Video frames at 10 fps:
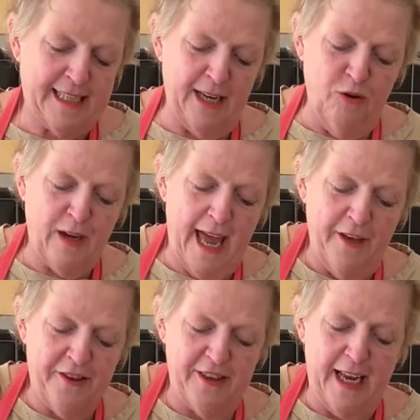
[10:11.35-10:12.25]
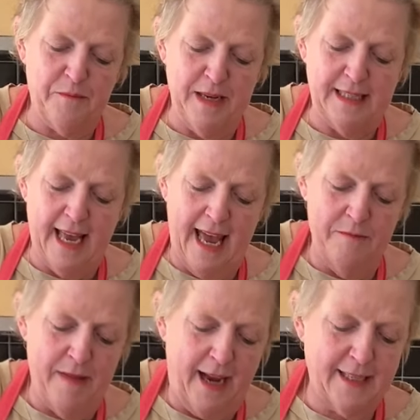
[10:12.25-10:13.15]
Look how thick me Sam
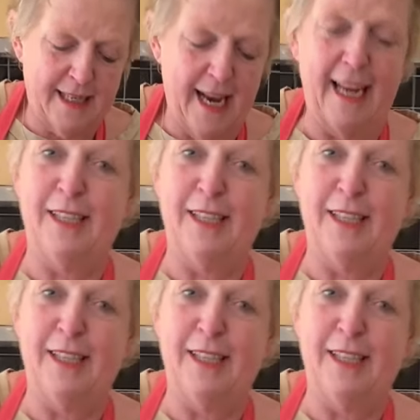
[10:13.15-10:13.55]
Mac's getting.